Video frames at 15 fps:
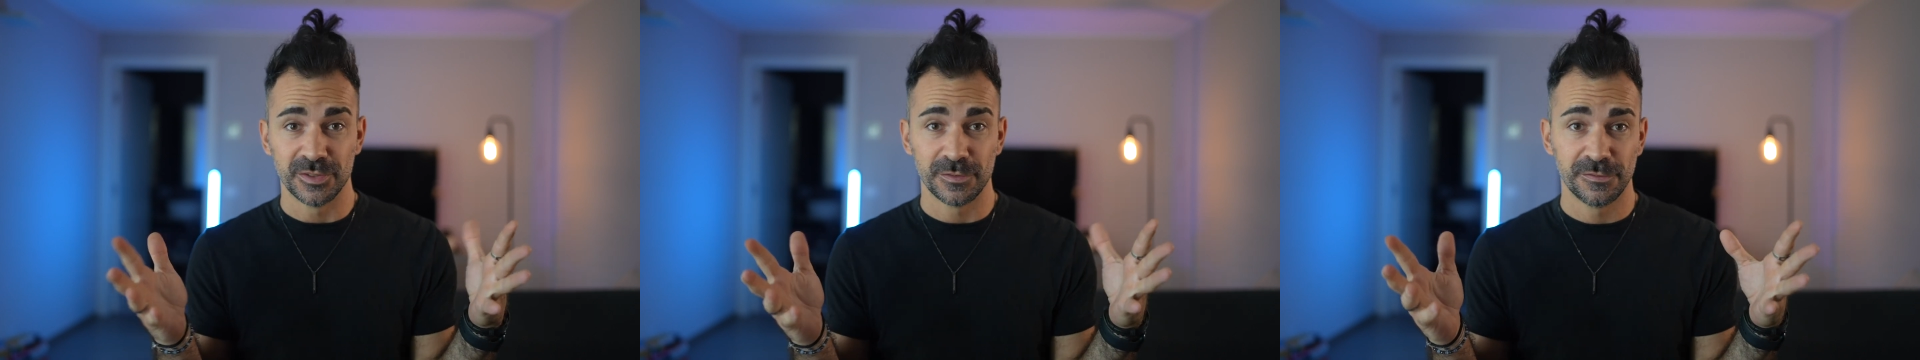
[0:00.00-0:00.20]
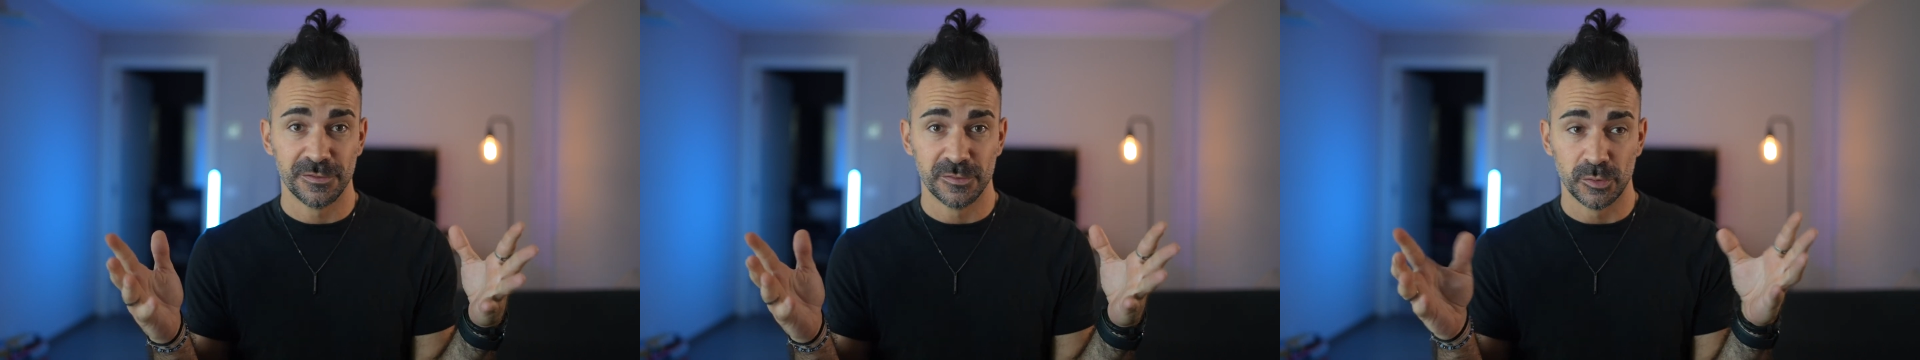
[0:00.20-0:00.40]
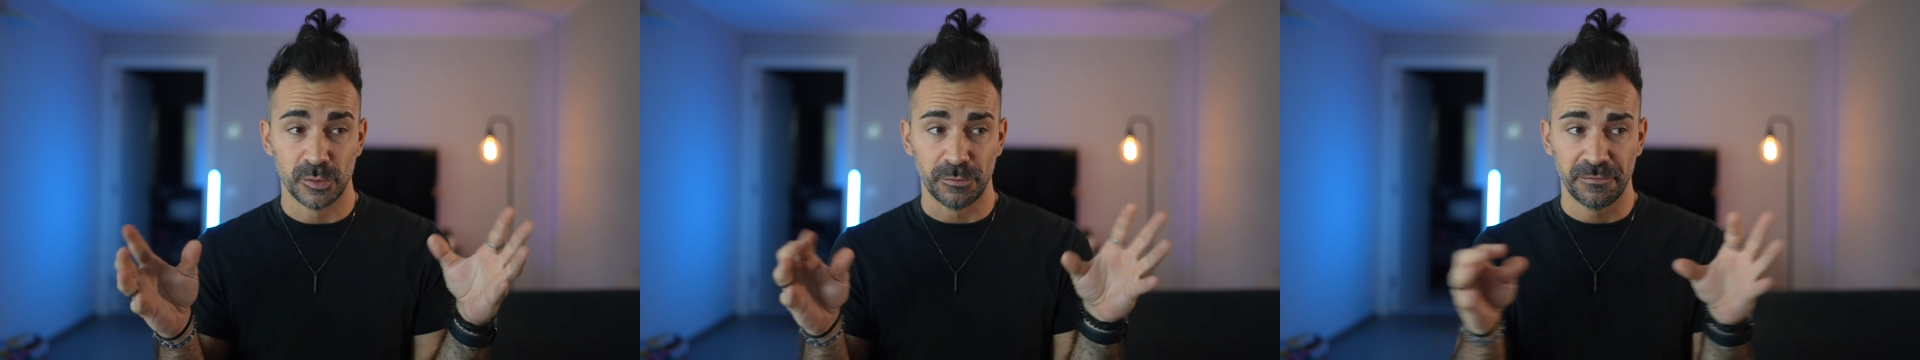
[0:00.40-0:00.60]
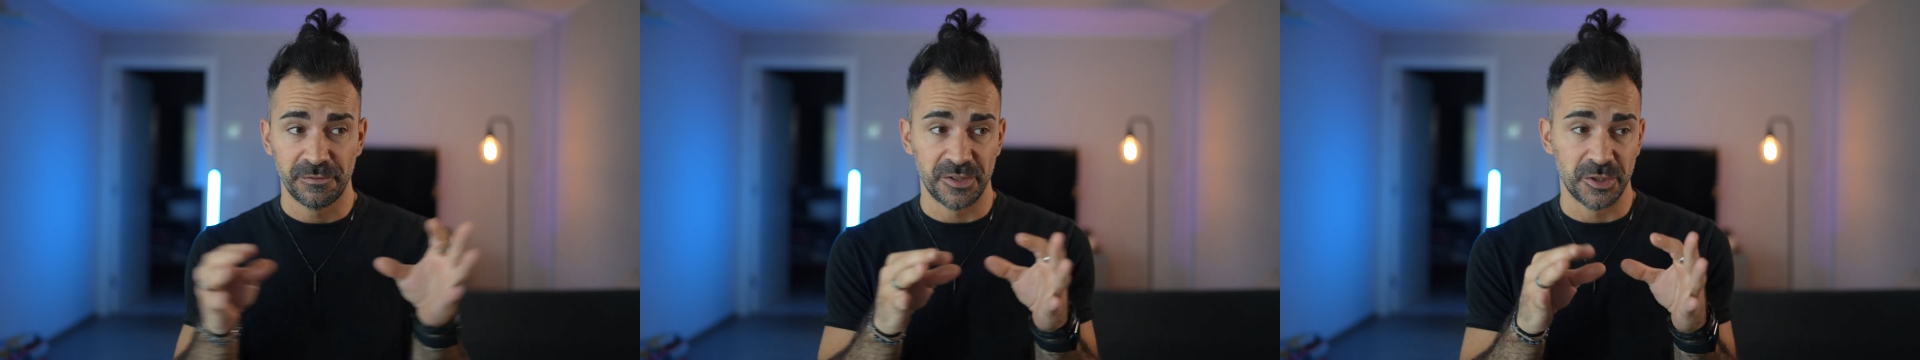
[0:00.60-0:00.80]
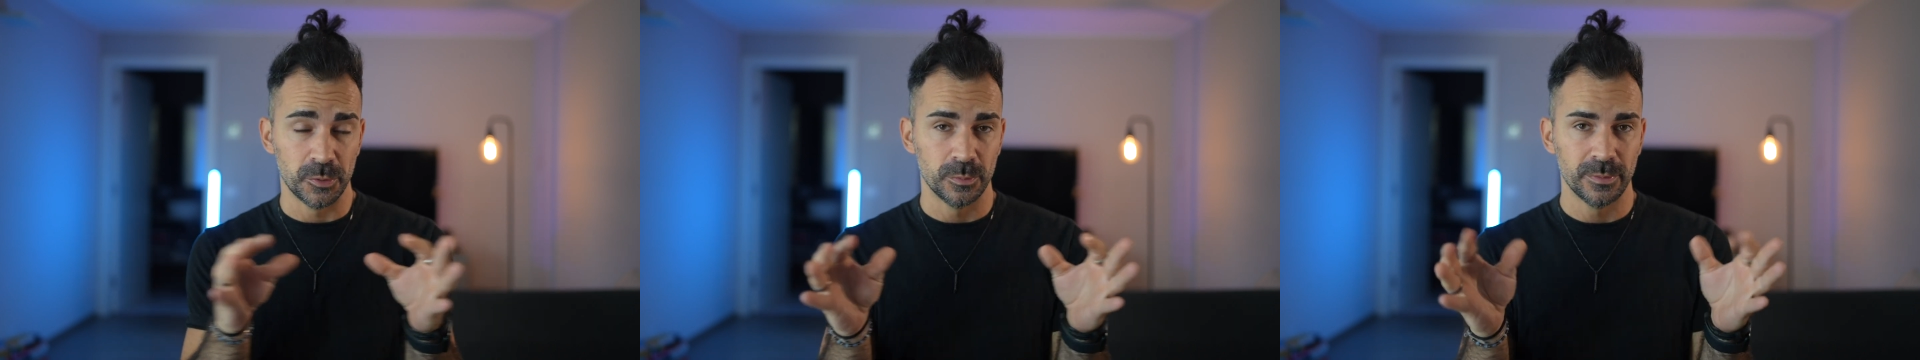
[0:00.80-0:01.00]
for
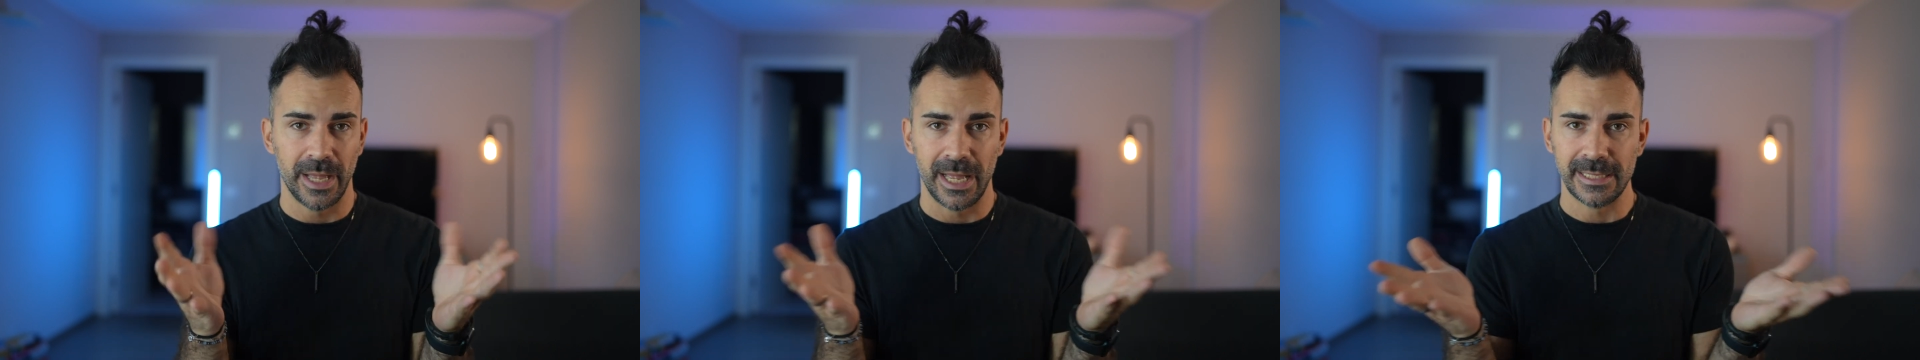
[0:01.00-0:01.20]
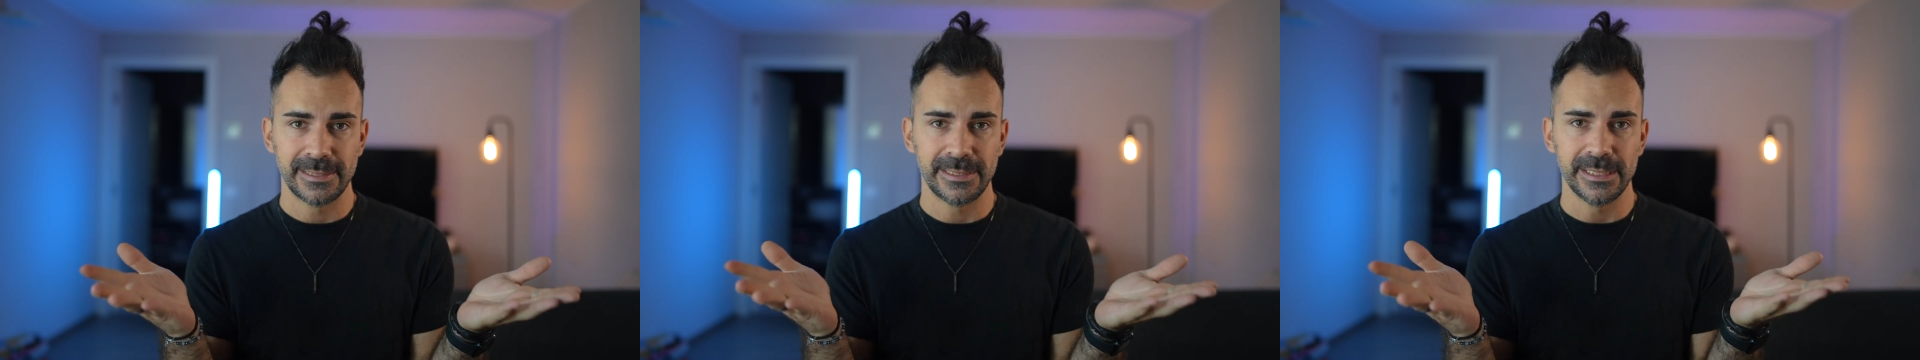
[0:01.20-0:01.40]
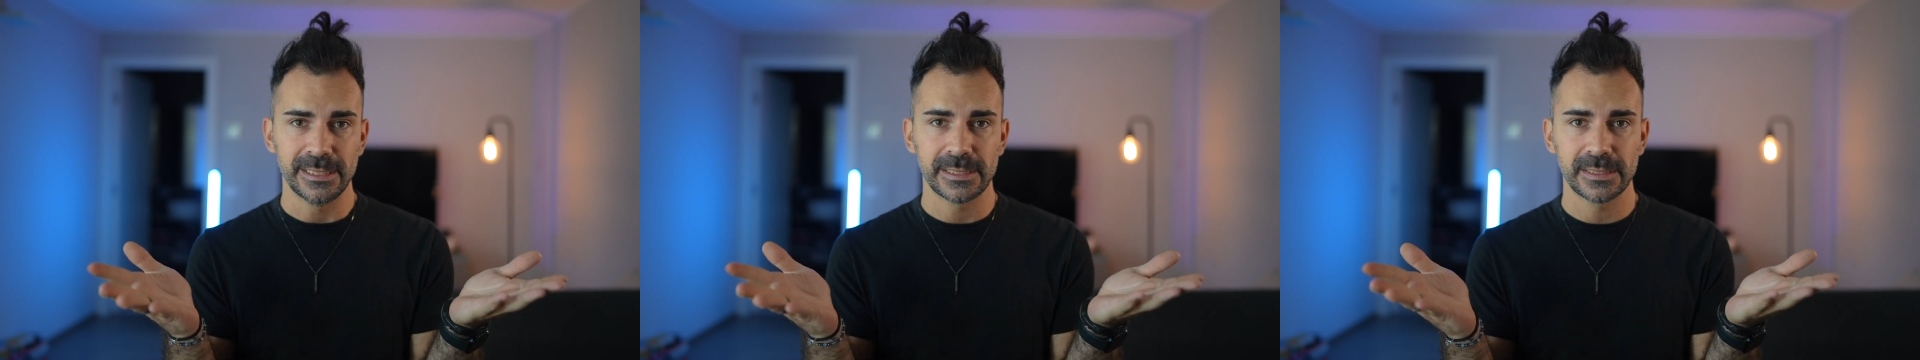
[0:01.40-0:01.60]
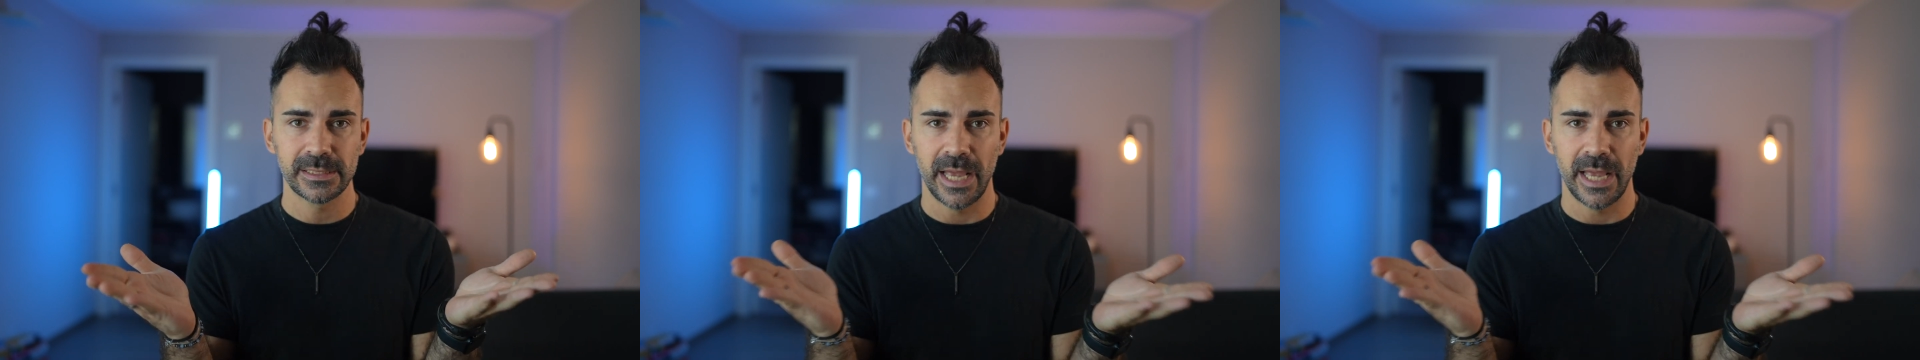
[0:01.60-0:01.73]
few assets